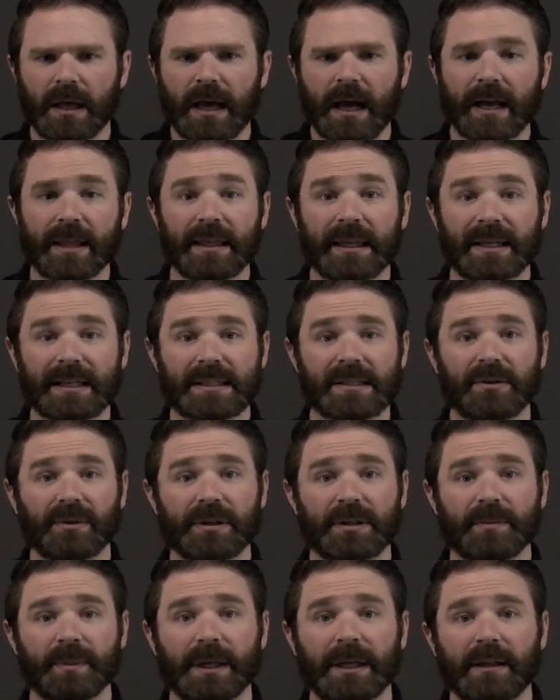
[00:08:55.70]
I think it's going
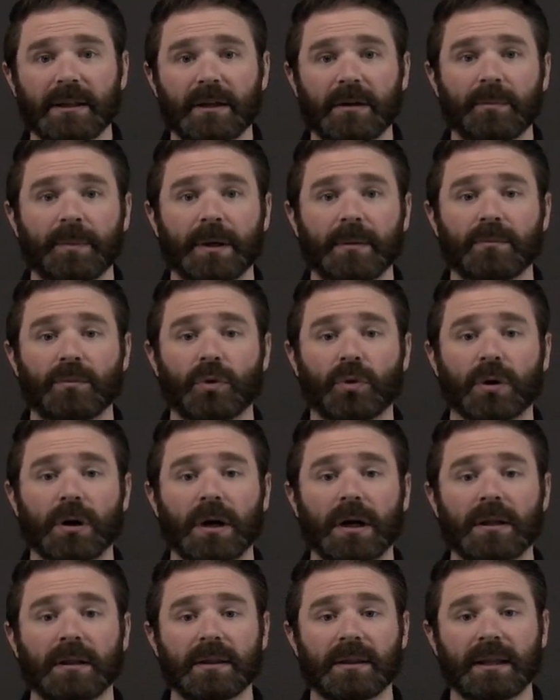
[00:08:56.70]
to be a little bit more
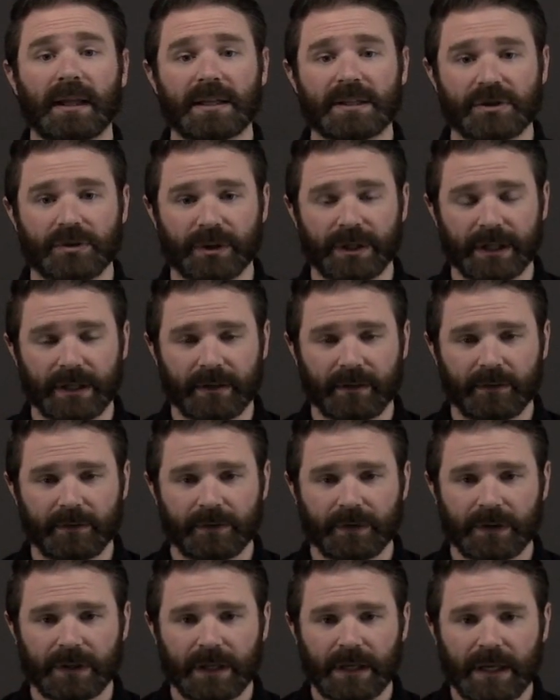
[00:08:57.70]

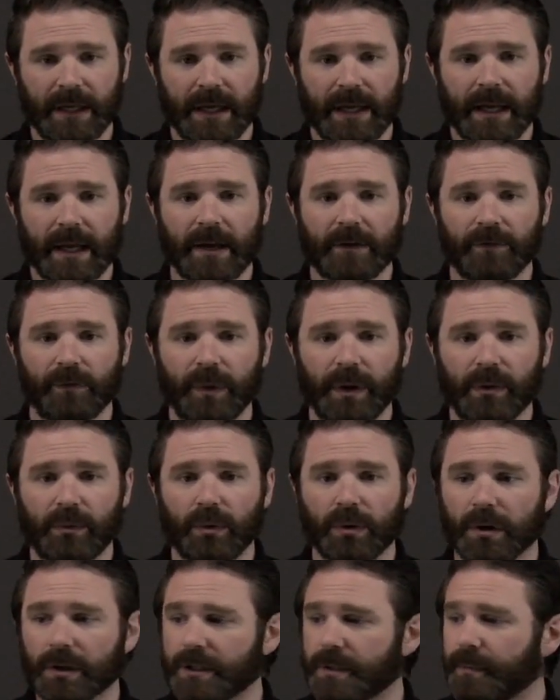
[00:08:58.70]
illustrative if we
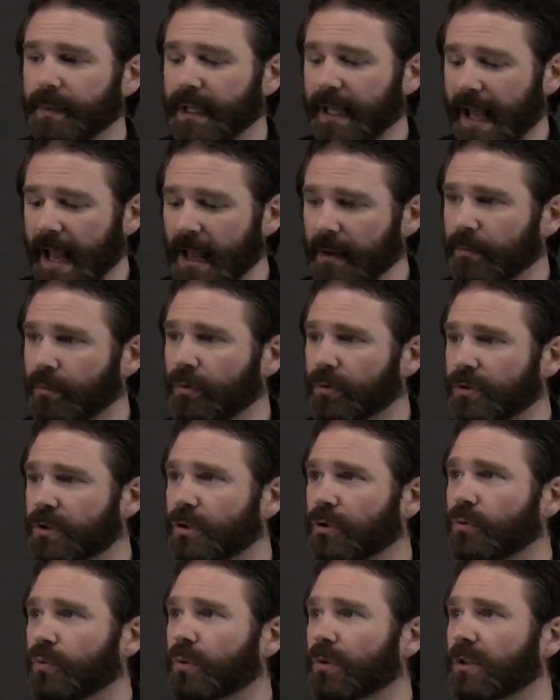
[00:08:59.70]
were to be able
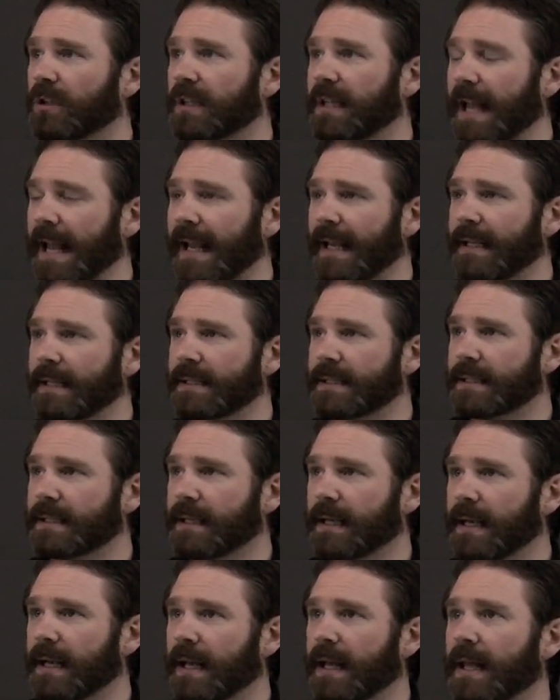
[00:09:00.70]
to relate
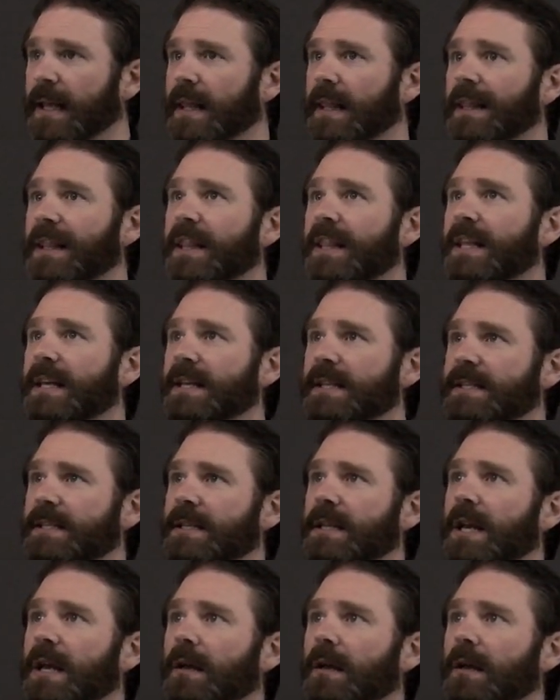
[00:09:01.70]
this